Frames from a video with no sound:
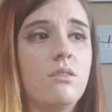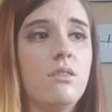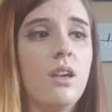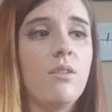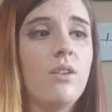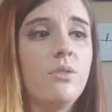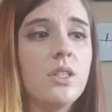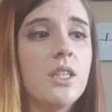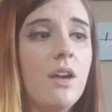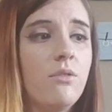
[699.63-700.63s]
I feel
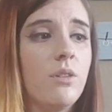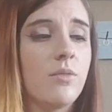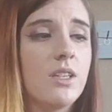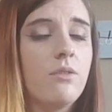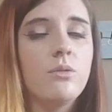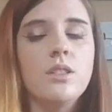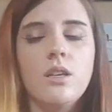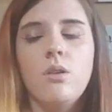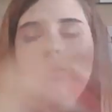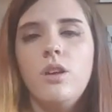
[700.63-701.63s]
sad for them because everyone's like,
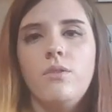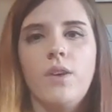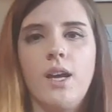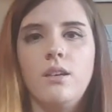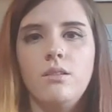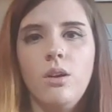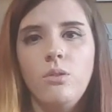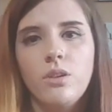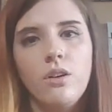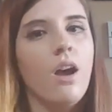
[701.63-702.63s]
oh, they're fine. No,
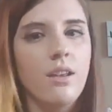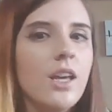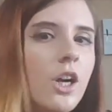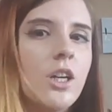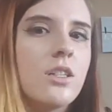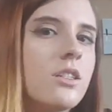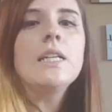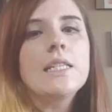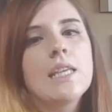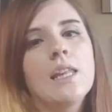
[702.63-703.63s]
they're not. It hurts.
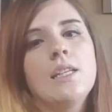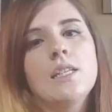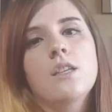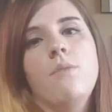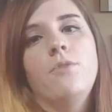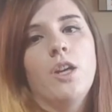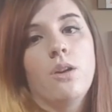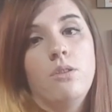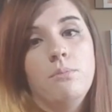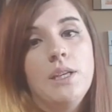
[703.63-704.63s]
It's slightly discomforting
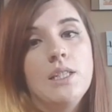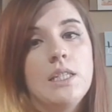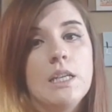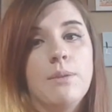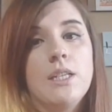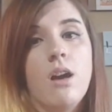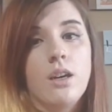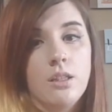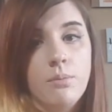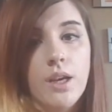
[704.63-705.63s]
when bees sting my dog
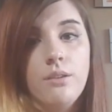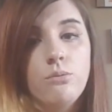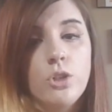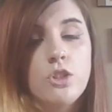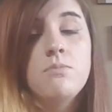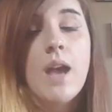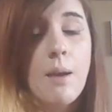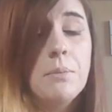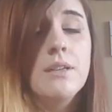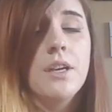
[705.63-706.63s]
in the butt, which
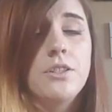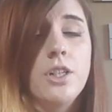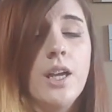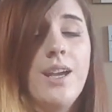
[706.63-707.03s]
happened yesterday.